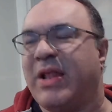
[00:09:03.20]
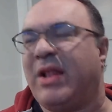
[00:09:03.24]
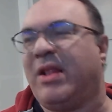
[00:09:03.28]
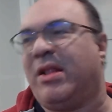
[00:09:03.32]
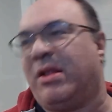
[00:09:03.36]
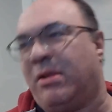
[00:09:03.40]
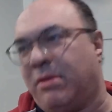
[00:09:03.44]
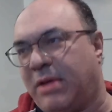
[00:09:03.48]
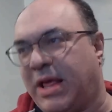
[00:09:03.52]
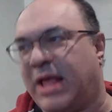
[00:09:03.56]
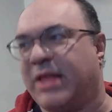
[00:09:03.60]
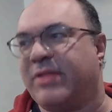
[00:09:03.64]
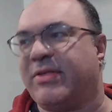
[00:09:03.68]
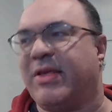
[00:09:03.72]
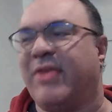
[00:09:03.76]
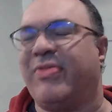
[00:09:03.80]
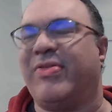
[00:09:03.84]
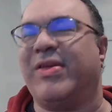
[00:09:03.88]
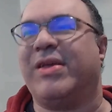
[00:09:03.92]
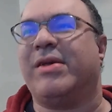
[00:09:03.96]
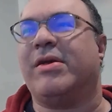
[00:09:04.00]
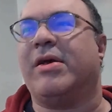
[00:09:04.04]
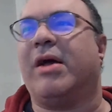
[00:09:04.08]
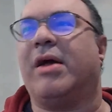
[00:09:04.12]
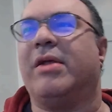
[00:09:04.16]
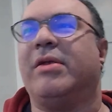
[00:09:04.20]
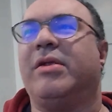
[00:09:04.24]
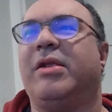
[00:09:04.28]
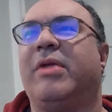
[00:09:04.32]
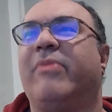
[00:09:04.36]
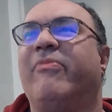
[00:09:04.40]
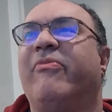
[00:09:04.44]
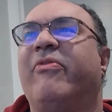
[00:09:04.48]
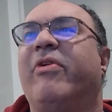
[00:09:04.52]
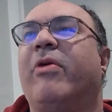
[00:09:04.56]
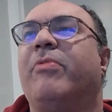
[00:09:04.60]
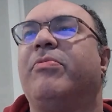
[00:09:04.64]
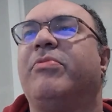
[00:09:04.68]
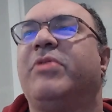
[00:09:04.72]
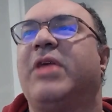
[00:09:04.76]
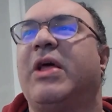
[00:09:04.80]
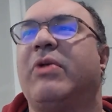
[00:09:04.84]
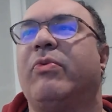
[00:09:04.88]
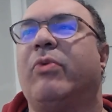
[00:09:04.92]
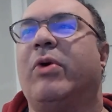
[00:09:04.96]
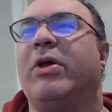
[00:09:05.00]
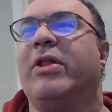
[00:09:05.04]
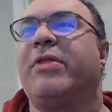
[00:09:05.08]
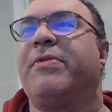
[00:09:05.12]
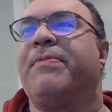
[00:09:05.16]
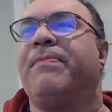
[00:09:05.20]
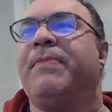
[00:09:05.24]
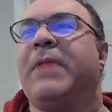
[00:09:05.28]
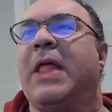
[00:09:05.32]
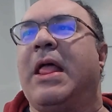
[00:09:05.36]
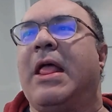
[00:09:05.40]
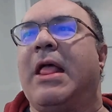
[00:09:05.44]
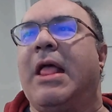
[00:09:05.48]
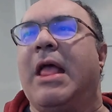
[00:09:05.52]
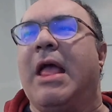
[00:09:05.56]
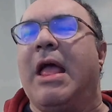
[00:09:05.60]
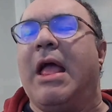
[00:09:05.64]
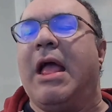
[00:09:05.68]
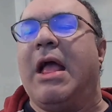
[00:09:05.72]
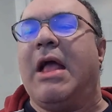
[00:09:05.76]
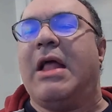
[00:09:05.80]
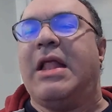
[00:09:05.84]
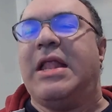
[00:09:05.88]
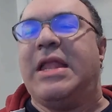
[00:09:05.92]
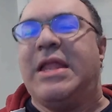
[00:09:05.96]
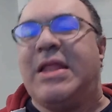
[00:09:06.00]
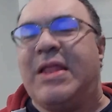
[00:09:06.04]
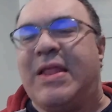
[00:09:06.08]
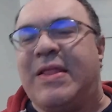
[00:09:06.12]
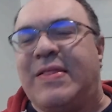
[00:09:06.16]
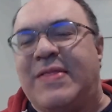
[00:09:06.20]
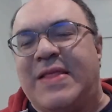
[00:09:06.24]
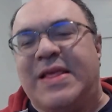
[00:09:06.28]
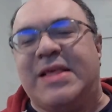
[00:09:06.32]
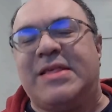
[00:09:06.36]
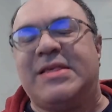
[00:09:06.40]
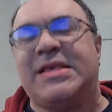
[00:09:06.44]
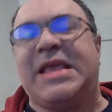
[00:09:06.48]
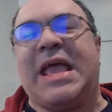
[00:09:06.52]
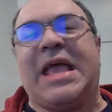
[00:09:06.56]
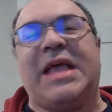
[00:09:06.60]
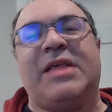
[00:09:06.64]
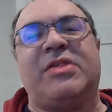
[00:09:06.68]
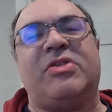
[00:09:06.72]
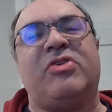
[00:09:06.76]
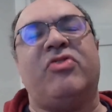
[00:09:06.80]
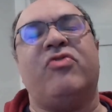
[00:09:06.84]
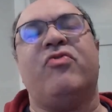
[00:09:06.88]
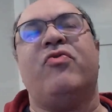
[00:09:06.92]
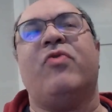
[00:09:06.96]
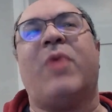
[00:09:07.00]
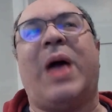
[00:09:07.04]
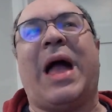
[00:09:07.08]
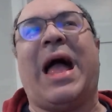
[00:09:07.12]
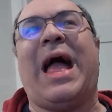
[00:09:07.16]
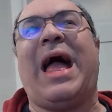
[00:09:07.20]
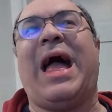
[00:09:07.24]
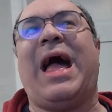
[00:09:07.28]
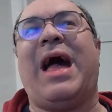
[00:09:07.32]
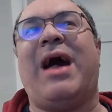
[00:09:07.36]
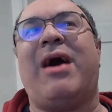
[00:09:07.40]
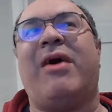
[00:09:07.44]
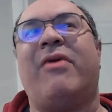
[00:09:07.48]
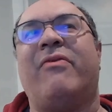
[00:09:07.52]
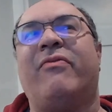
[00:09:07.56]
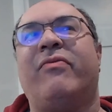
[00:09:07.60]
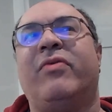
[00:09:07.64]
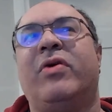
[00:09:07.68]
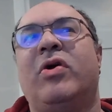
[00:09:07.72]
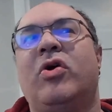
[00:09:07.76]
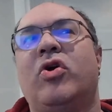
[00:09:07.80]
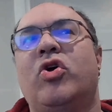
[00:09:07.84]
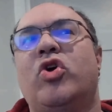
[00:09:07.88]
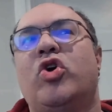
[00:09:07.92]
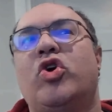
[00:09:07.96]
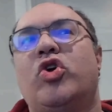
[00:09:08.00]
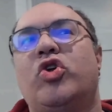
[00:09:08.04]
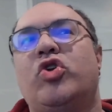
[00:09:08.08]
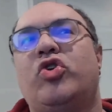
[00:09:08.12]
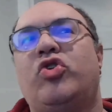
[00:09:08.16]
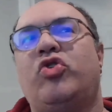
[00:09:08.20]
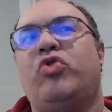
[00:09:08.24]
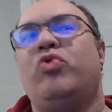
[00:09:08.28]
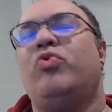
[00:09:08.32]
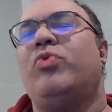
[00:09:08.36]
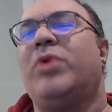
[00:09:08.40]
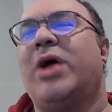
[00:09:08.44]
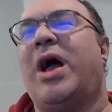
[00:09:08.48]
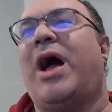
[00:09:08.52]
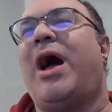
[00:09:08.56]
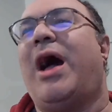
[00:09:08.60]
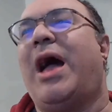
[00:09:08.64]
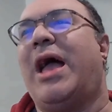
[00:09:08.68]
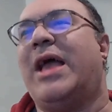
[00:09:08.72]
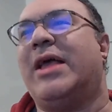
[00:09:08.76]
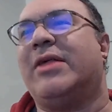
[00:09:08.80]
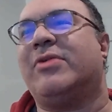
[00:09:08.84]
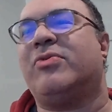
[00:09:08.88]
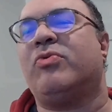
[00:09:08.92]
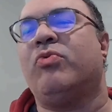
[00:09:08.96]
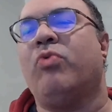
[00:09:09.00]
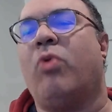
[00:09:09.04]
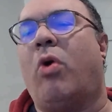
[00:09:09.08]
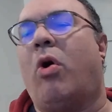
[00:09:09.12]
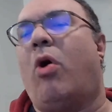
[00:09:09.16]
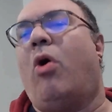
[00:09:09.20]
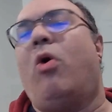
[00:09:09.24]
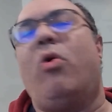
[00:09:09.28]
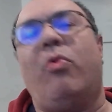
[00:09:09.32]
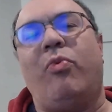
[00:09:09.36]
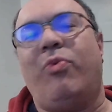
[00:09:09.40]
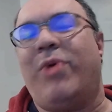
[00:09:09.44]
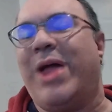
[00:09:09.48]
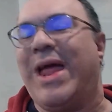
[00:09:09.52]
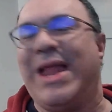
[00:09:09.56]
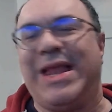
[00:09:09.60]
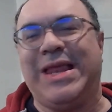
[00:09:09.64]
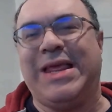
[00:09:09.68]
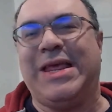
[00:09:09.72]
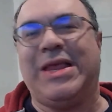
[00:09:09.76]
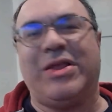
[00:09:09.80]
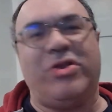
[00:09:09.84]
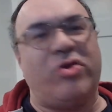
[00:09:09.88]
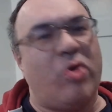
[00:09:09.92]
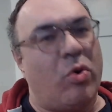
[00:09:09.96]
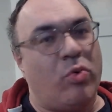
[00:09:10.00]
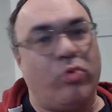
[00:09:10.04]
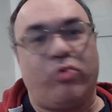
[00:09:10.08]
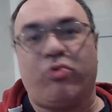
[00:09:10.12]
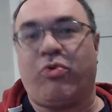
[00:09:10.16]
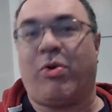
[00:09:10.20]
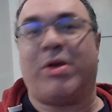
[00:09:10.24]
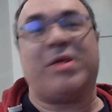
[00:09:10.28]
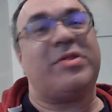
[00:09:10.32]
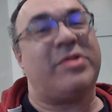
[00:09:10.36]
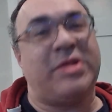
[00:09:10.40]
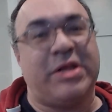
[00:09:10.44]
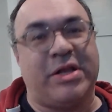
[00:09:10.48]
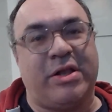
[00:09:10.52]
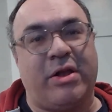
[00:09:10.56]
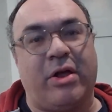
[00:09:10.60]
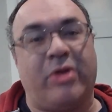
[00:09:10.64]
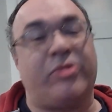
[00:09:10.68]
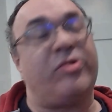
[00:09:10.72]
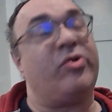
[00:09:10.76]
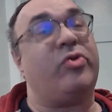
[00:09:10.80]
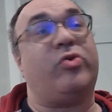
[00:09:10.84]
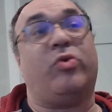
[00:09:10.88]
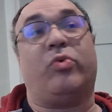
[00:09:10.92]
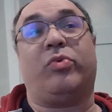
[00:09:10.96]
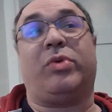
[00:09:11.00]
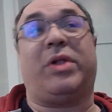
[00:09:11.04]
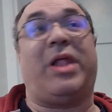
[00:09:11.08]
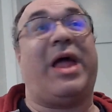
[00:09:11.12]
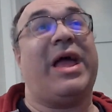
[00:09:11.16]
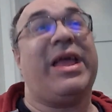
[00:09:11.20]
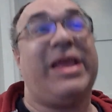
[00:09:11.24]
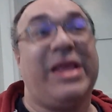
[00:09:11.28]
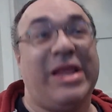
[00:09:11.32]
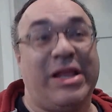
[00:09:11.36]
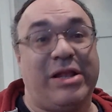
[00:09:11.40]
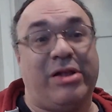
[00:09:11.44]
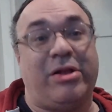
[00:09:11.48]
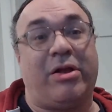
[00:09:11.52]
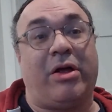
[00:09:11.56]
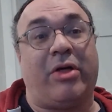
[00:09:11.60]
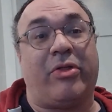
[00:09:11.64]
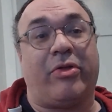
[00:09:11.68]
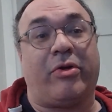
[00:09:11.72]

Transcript: as I think Jim Phelps said once. In this case, you have two guys who already don't trust each other, don't like each other.